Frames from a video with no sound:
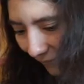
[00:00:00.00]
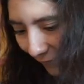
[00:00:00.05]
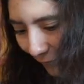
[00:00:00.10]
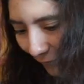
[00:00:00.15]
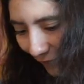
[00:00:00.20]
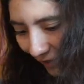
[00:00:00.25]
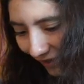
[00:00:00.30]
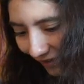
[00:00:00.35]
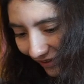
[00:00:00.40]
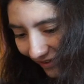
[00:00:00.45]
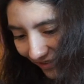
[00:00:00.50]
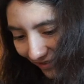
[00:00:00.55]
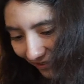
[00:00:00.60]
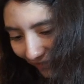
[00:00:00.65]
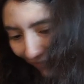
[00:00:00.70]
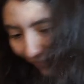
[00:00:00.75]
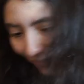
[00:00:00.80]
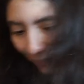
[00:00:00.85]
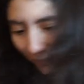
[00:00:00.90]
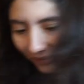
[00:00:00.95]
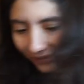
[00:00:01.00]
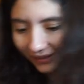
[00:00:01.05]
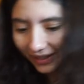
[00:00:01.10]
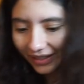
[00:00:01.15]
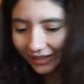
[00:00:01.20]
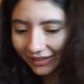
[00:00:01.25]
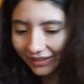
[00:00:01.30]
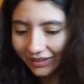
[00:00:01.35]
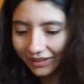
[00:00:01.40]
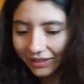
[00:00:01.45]
Oh my gosh, I'm so
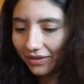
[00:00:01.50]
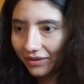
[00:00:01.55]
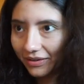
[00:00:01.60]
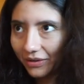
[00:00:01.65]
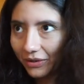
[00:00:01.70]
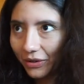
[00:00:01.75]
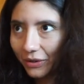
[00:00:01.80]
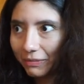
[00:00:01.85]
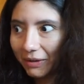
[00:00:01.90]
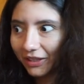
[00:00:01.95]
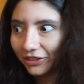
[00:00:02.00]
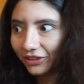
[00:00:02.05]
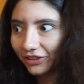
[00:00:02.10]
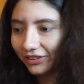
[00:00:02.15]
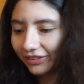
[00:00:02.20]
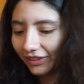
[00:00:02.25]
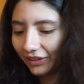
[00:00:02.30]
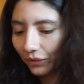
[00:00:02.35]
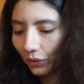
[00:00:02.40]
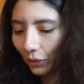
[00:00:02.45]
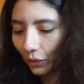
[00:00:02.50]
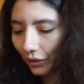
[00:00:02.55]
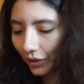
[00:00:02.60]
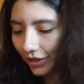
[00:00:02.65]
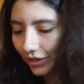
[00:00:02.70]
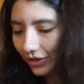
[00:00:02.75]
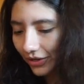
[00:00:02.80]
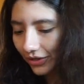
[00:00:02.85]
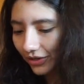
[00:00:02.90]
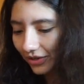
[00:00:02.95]
excited. Ooh, imagine it's like
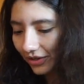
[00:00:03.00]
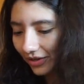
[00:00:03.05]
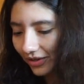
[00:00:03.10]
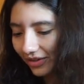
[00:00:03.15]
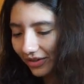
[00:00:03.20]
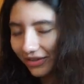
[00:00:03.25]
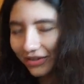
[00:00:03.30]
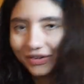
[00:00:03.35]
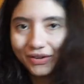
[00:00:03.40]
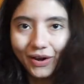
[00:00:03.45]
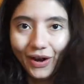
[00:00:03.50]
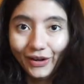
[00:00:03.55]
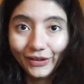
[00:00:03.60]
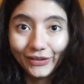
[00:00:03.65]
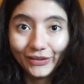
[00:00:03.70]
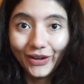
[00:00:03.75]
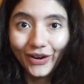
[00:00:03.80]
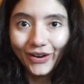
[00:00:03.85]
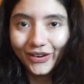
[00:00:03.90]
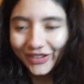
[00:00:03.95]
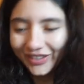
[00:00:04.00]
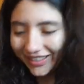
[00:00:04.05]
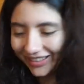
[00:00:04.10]
orange. I don't know.